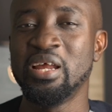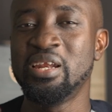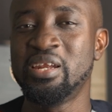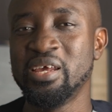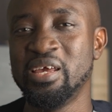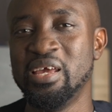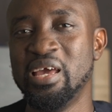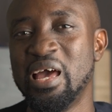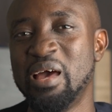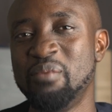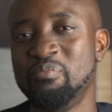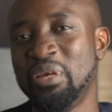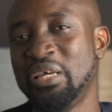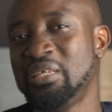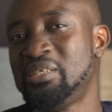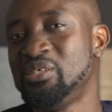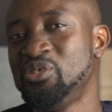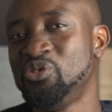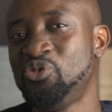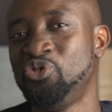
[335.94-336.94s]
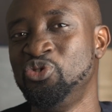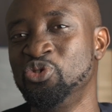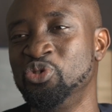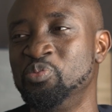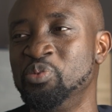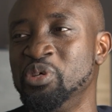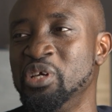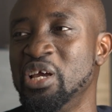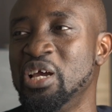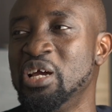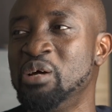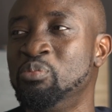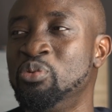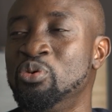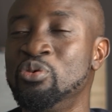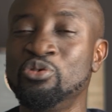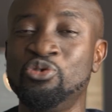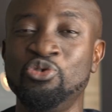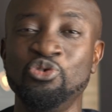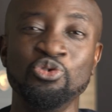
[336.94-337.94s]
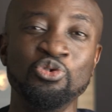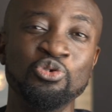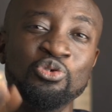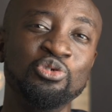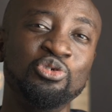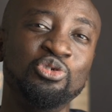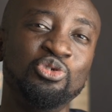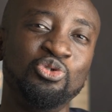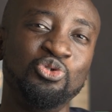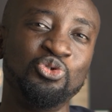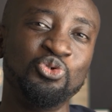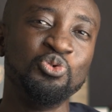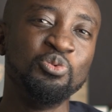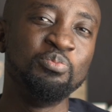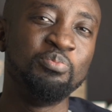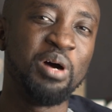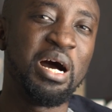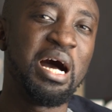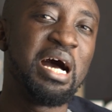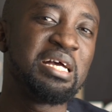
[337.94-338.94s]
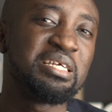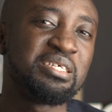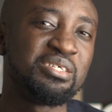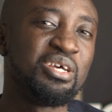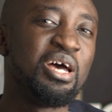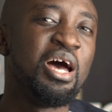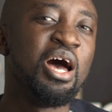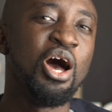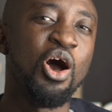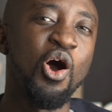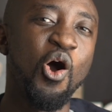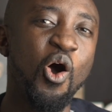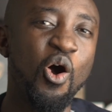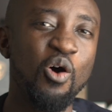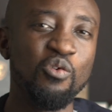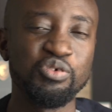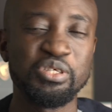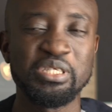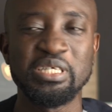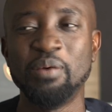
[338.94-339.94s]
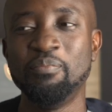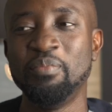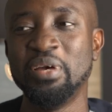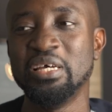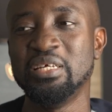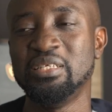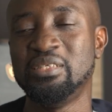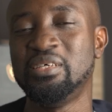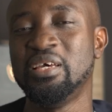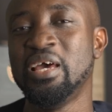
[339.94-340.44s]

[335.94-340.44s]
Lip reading: a day, a mason should be able to use 2 bags of cement,